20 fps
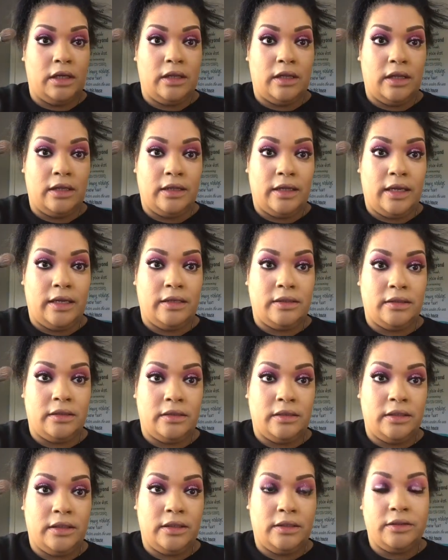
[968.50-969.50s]
That light is
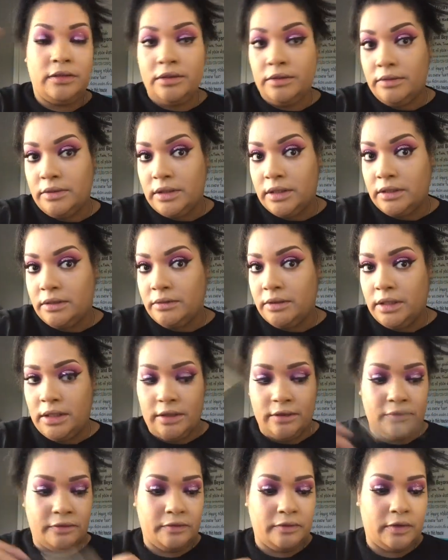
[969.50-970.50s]
a little too intense right
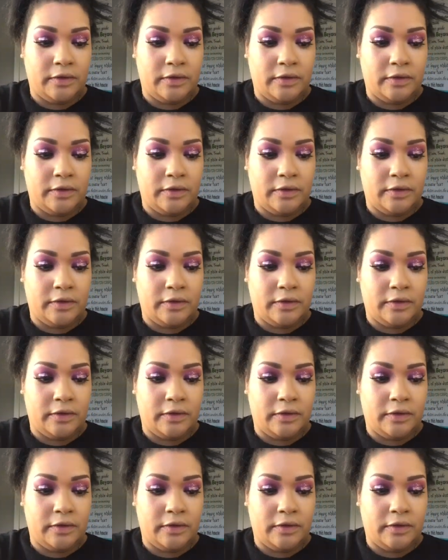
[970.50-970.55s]
now.